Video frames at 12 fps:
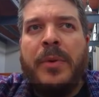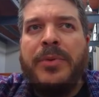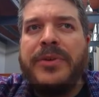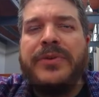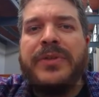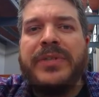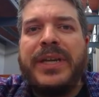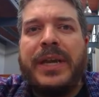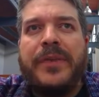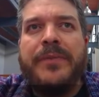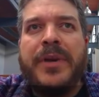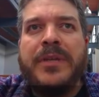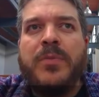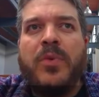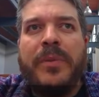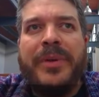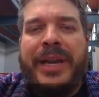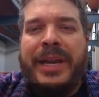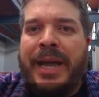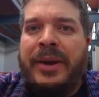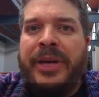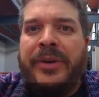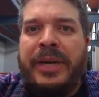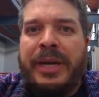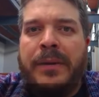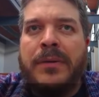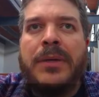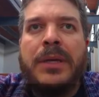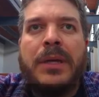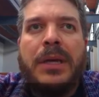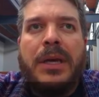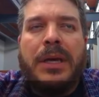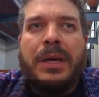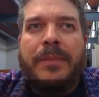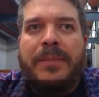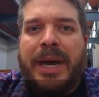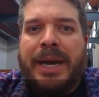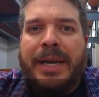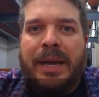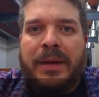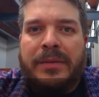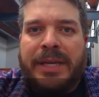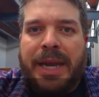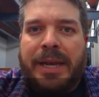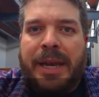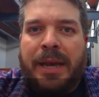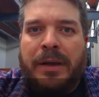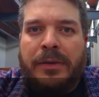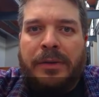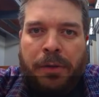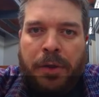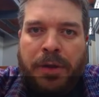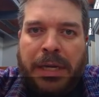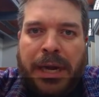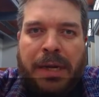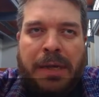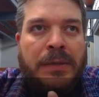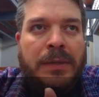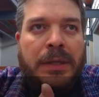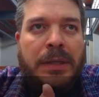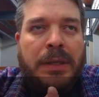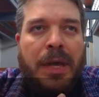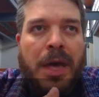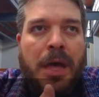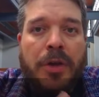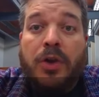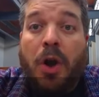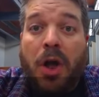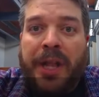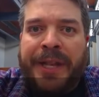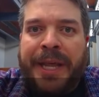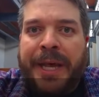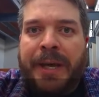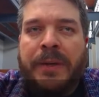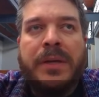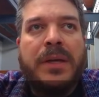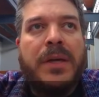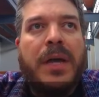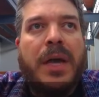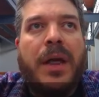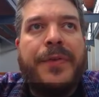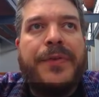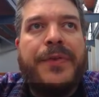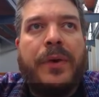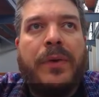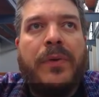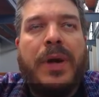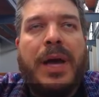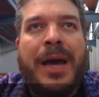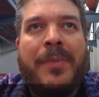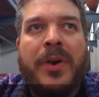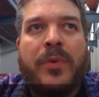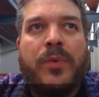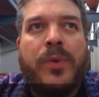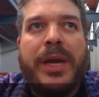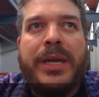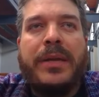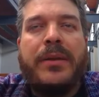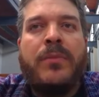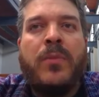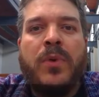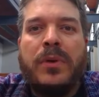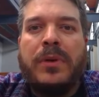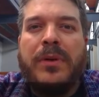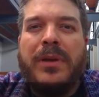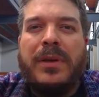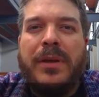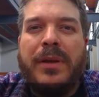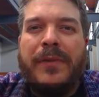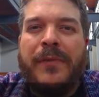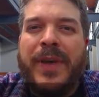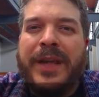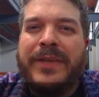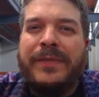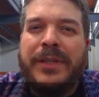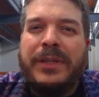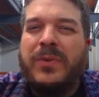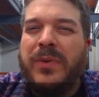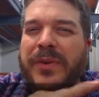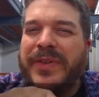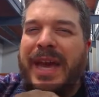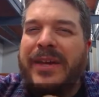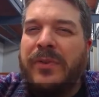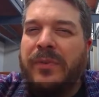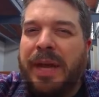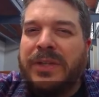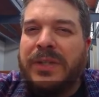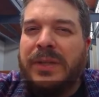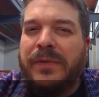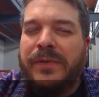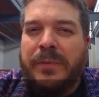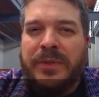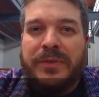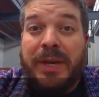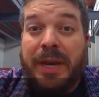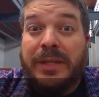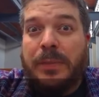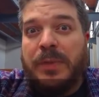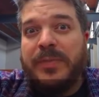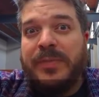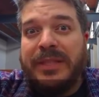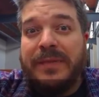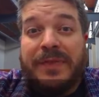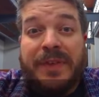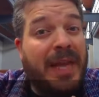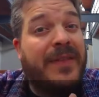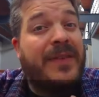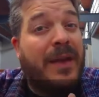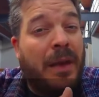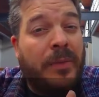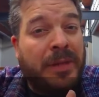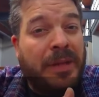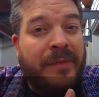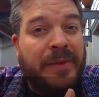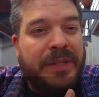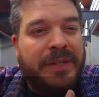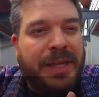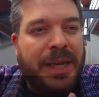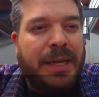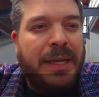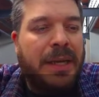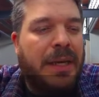user intent is much more about now, buy now, get now, learn now, call now. So I'm going to write more effectively towards that direction from a strategy perspective. So that's how I would leverage that.